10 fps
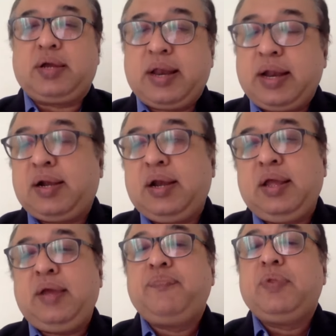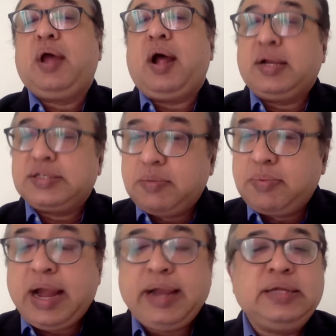correctly under some
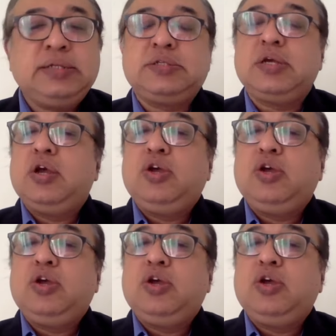guidance,